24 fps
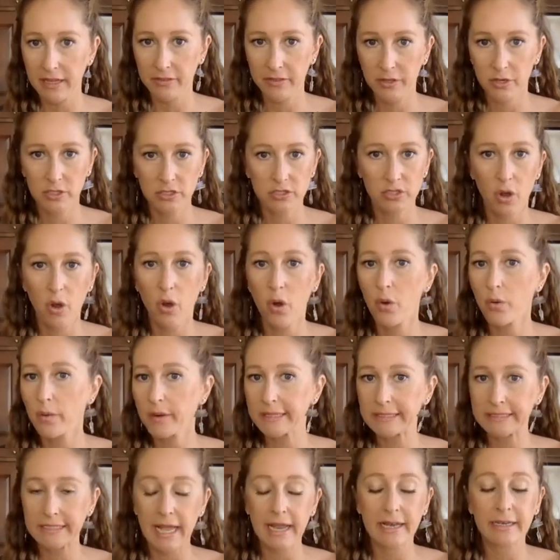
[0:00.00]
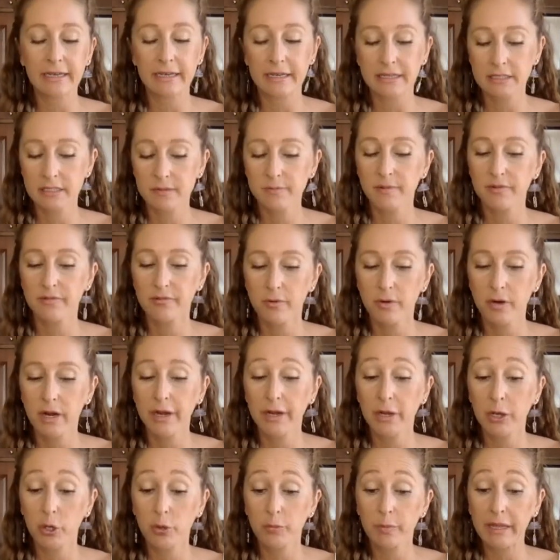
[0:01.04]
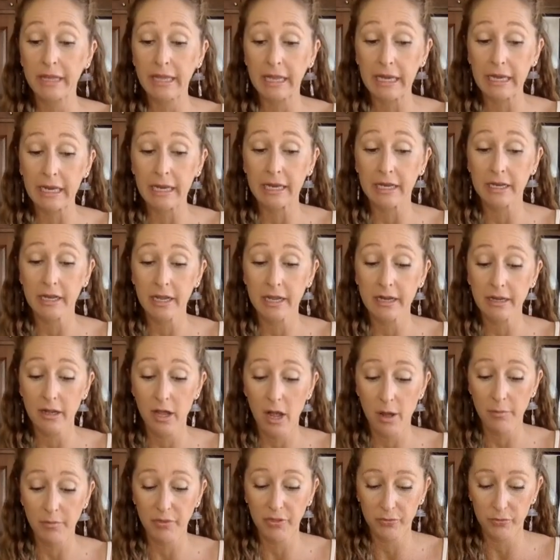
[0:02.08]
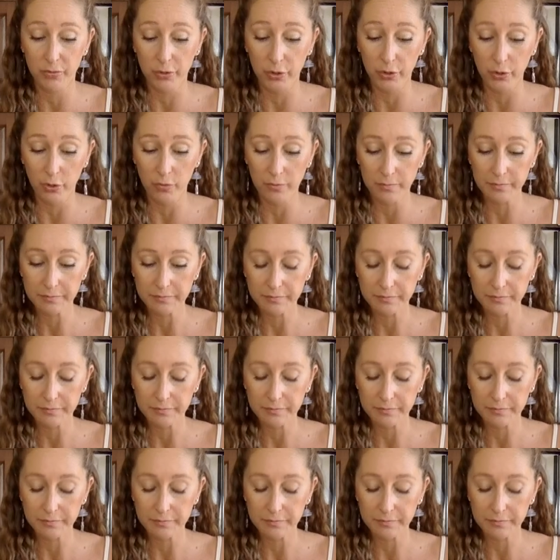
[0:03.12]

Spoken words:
There's always endings before a new beginning can come through.